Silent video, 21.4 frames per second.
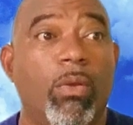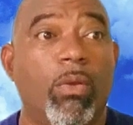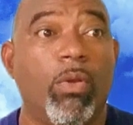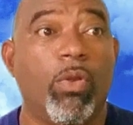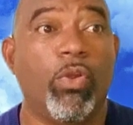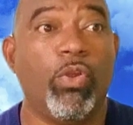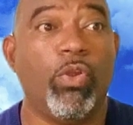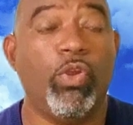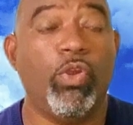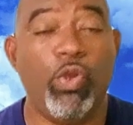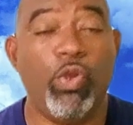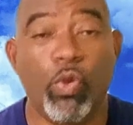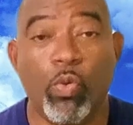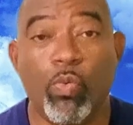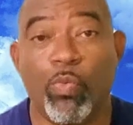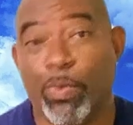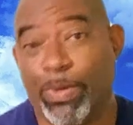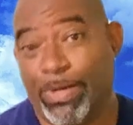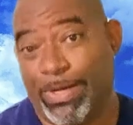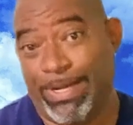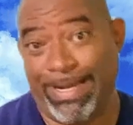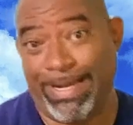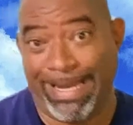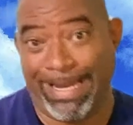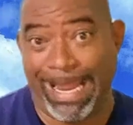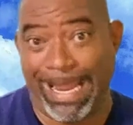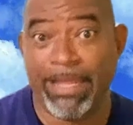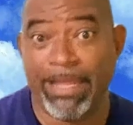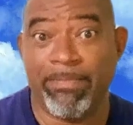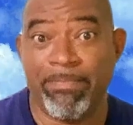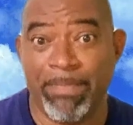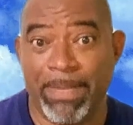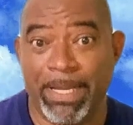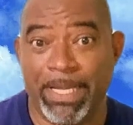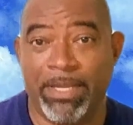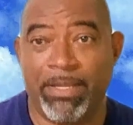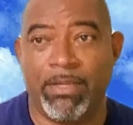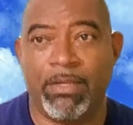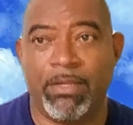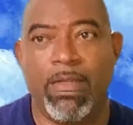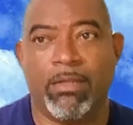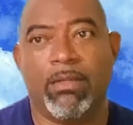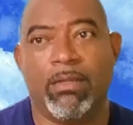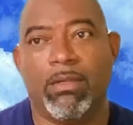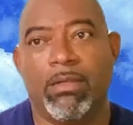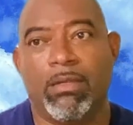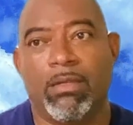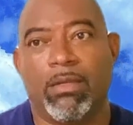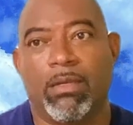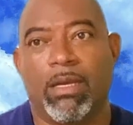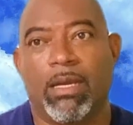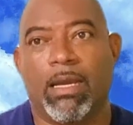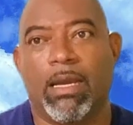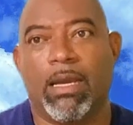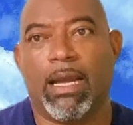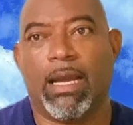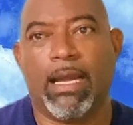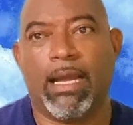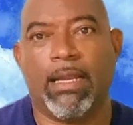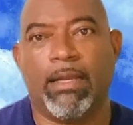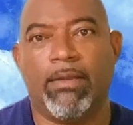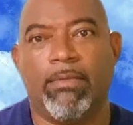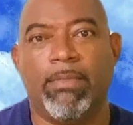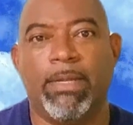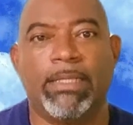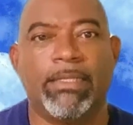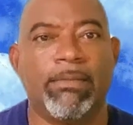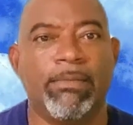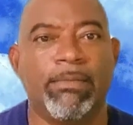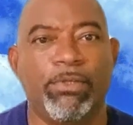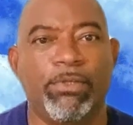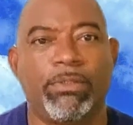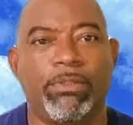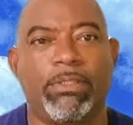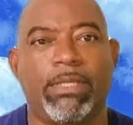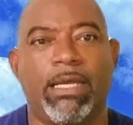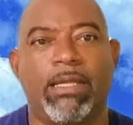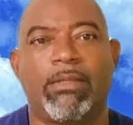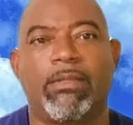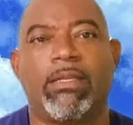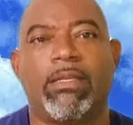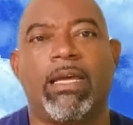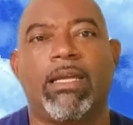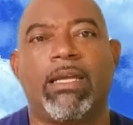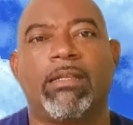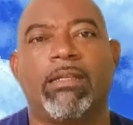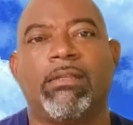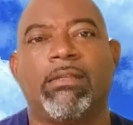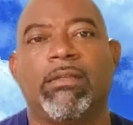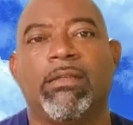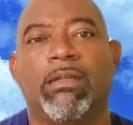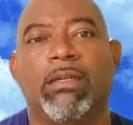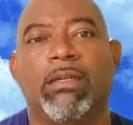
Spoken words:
you would like me. And the minute you start that,